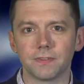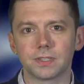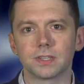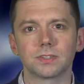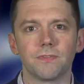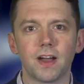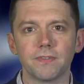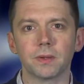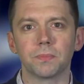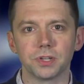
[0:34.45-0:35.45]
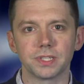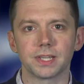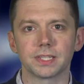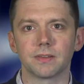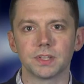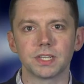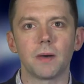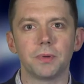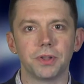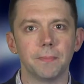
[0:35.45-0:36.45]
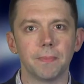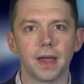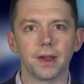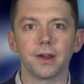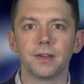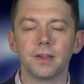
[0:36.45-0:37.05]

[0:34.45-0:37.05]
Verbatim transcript: is the surviving princess of the toppled empire,